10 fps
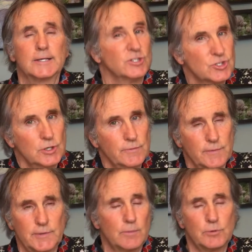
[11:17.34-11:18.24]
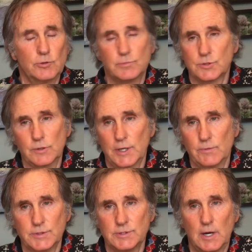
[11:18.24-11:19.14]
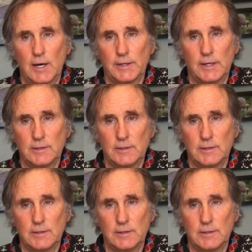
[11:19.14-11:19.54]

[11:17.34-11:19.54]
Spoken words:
conservative. Now, Bloom certainly was not.